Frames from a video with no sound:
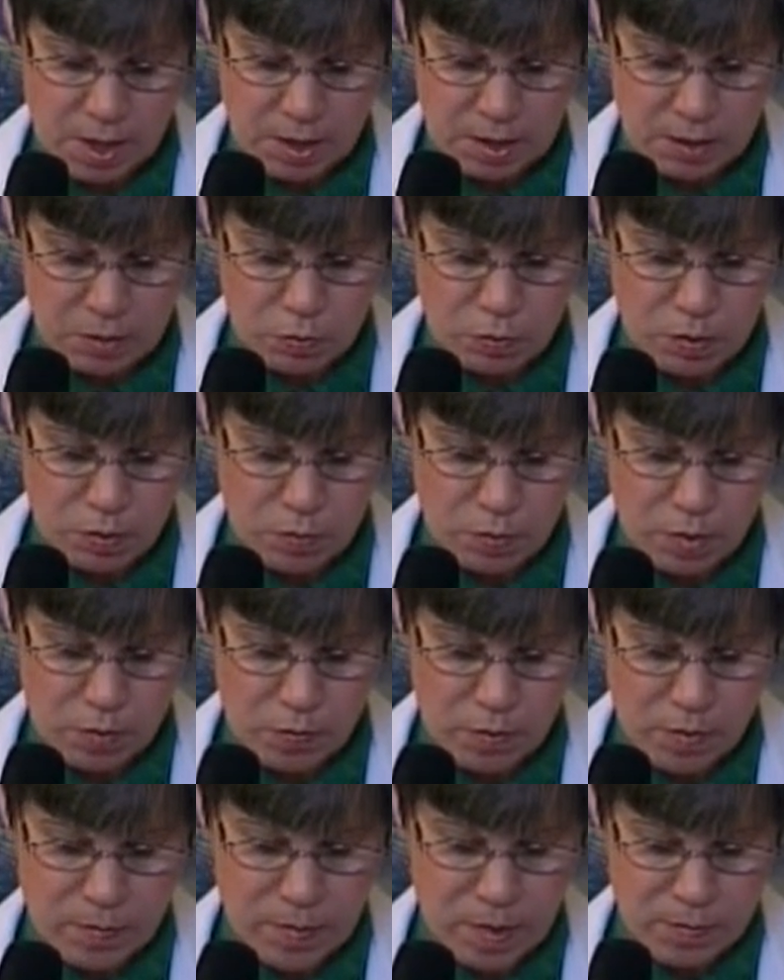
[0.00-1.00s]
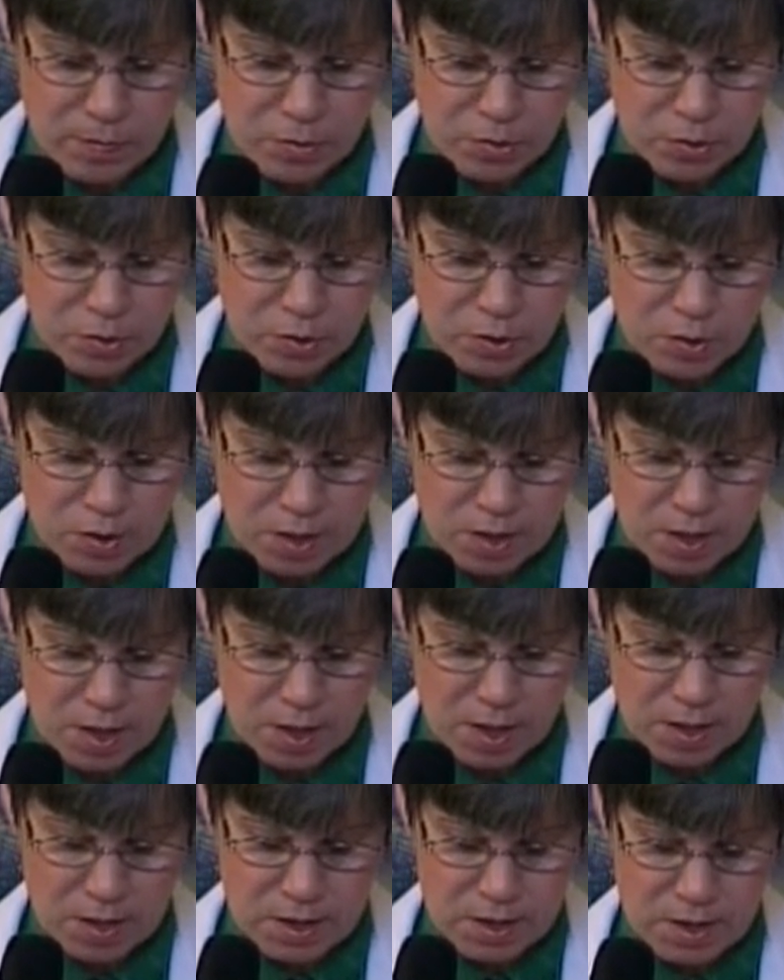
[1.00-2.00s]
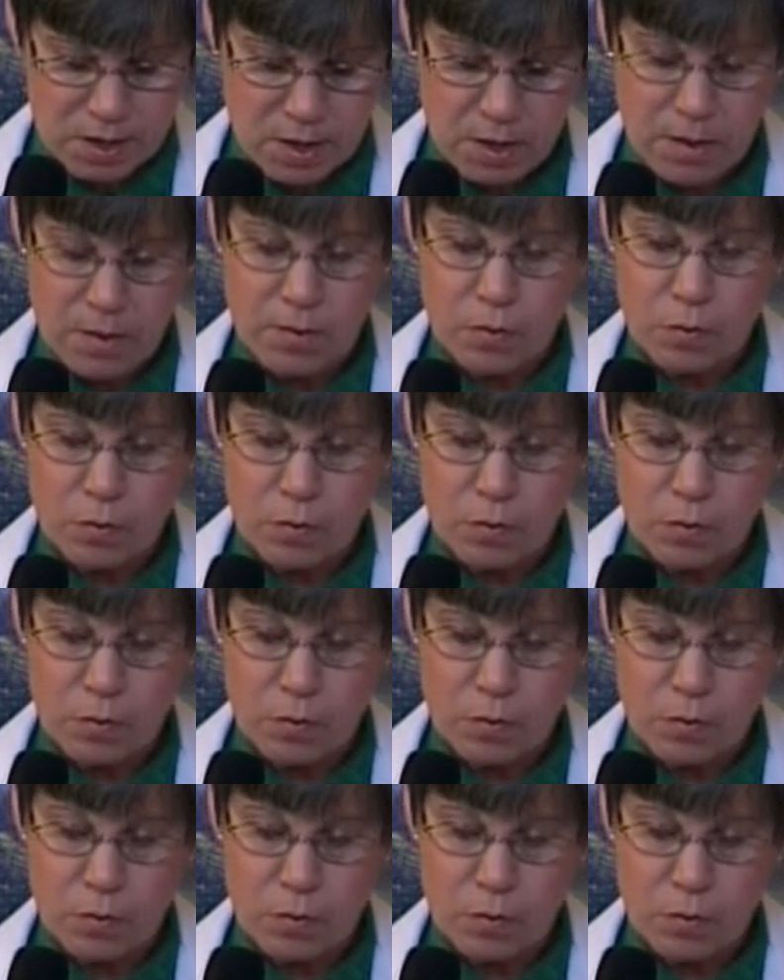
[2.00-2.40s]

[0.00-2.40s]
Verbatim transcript: Uh, when we remember those things,